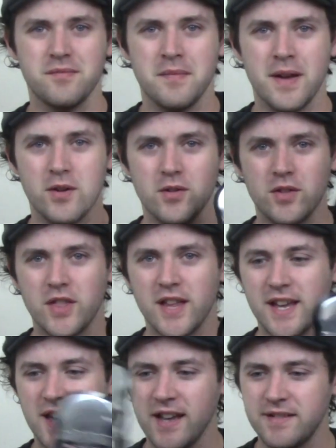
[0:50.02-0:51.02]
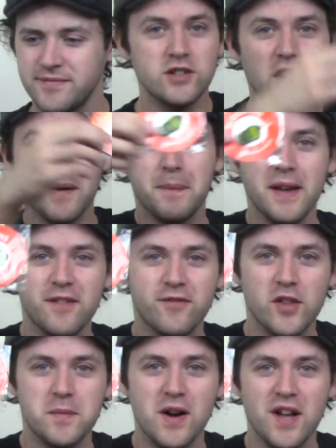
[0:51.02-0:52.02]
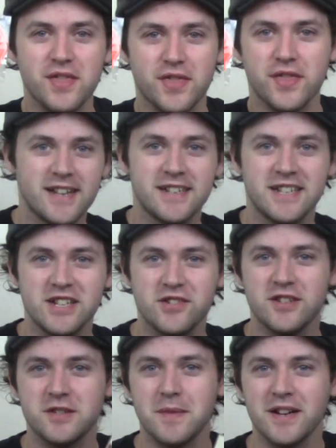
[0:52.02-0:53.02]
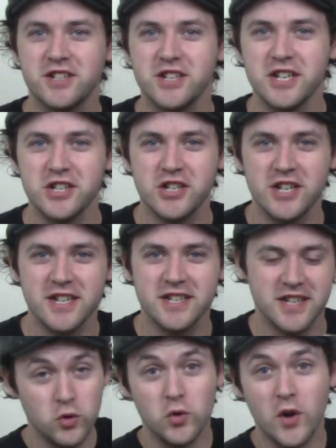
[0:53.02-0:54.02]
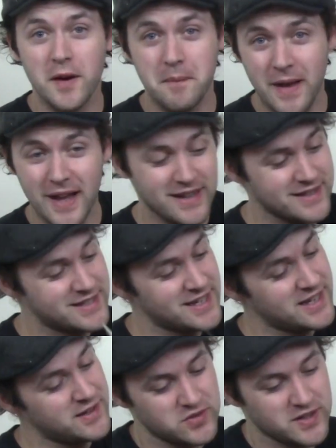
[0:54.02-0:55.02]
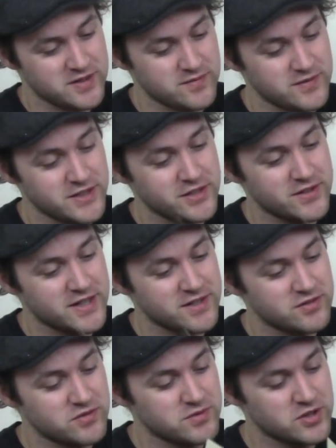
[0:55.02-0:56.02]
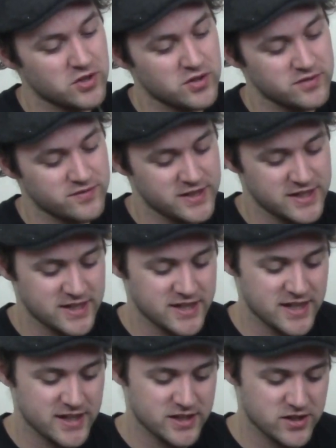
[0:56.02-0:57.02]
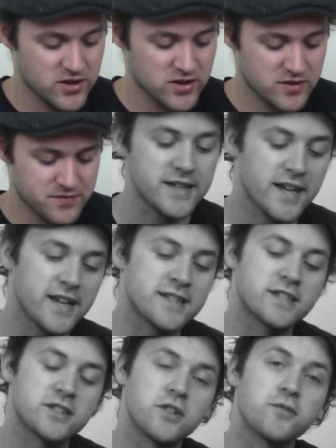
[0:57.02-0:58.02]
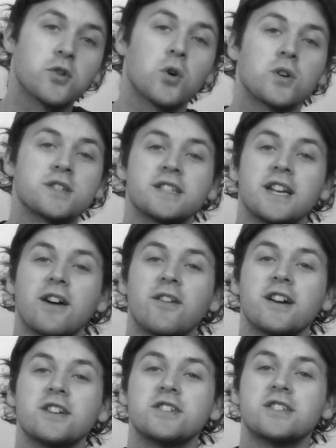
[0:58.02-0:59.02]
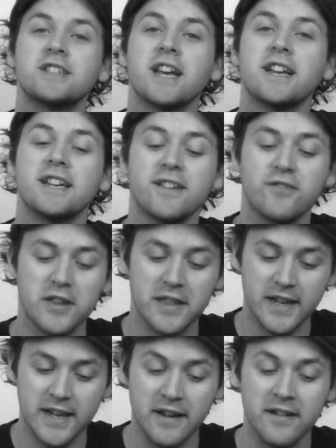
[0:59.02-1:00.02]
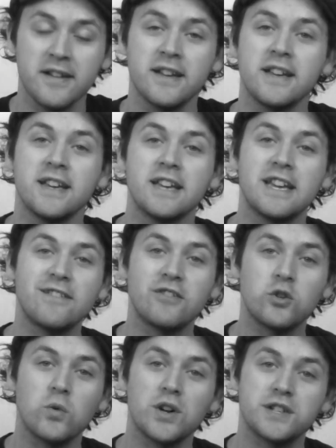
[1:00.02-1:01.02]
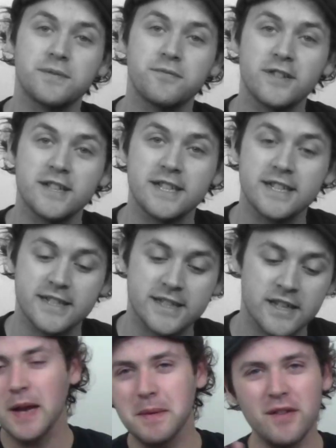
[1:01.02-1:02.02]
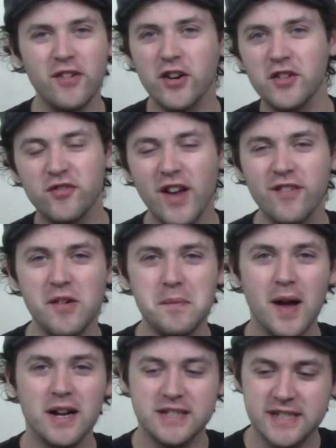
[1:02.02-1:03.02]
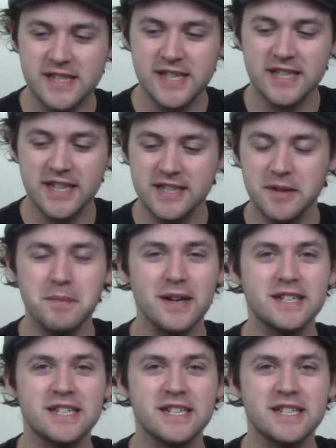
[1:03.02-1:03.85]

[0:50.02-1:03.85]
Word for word: metal thingy. Here's our pin for the month, and here is my cheat sheet, Loot Crate magazine, so I can figure out what all of these things are. Yes, of course, now I understand everything even quantum physics. Not my very favorite box because this isn't my